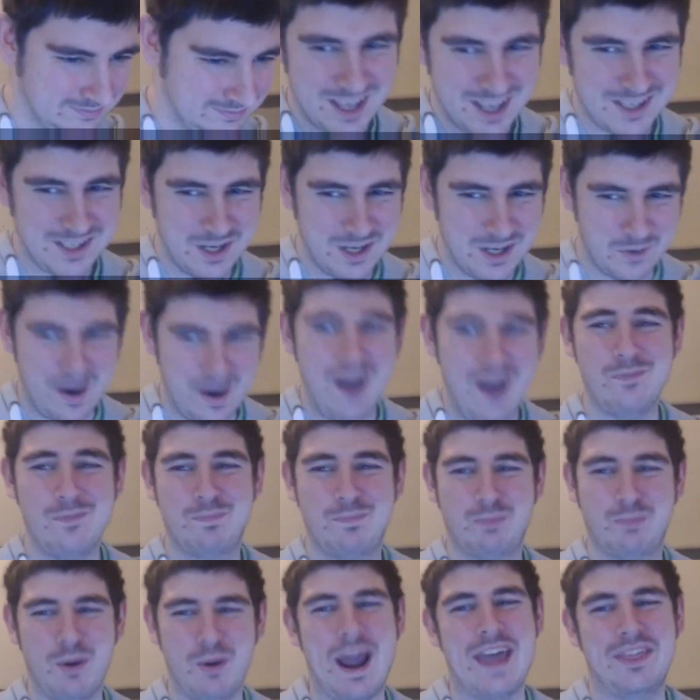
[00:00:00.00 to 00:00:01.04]
You're out
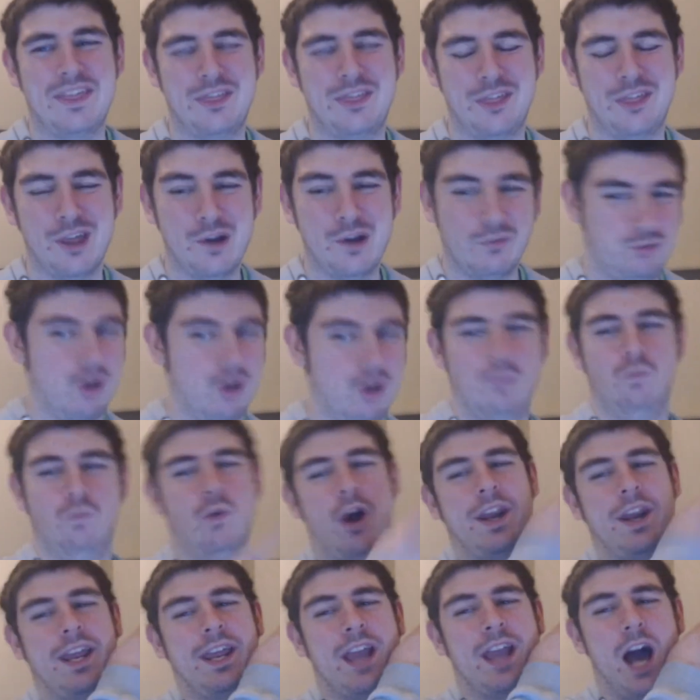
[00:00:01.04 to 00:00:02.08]
of breath from
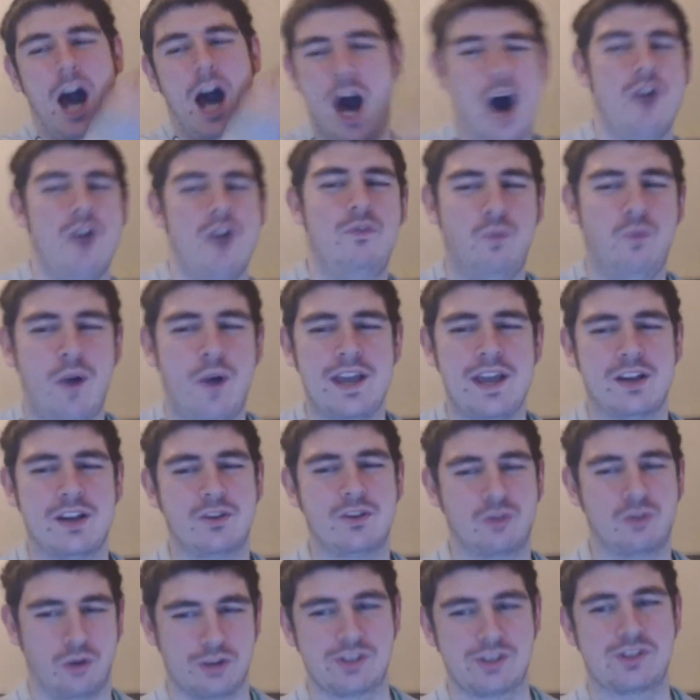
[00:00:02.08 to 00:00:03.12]
running halfway
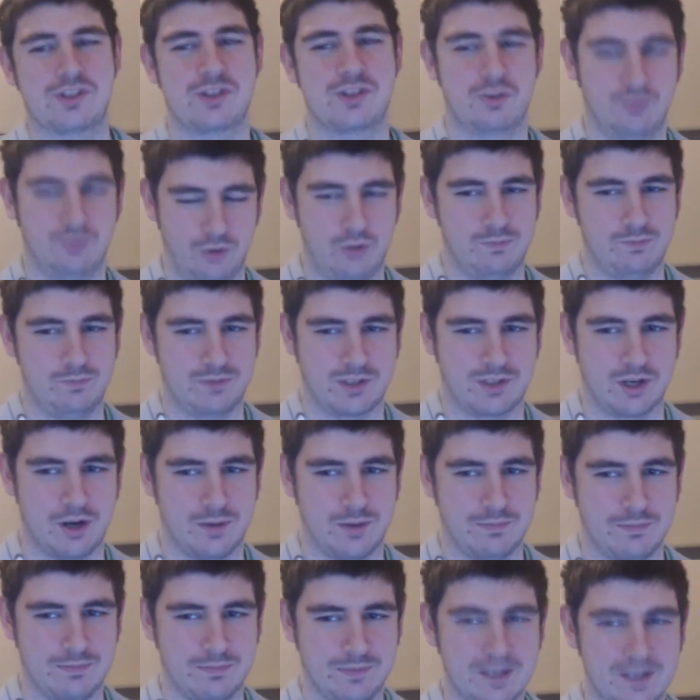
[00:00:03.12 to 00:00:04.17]
across the room,
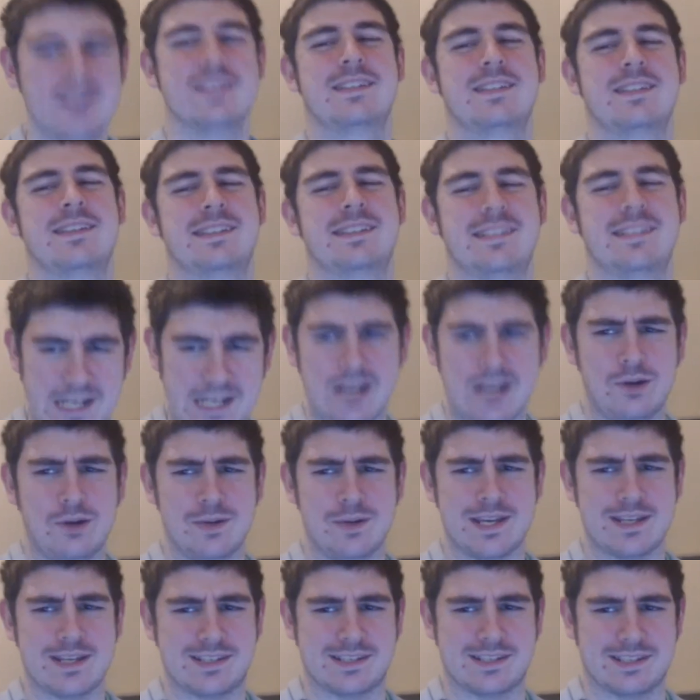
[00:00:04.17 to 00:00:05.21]
Tom.
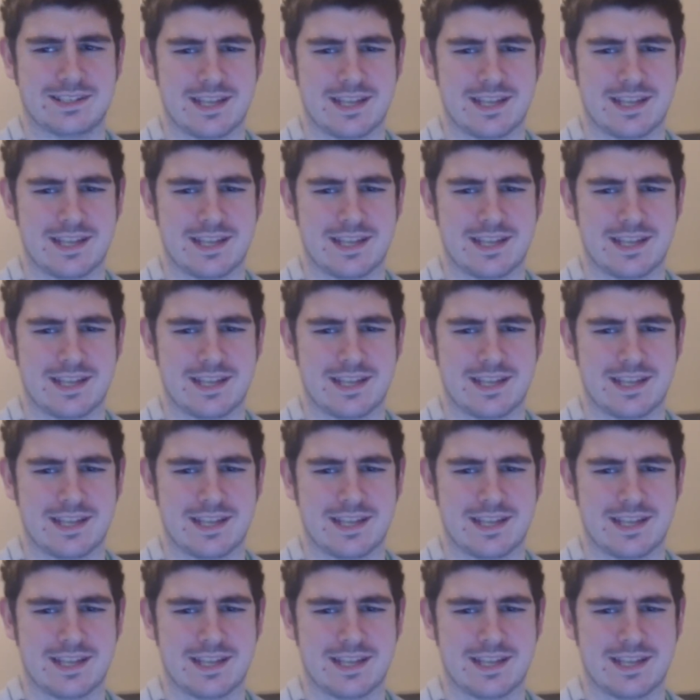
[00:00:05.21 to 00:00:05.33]
Seriously.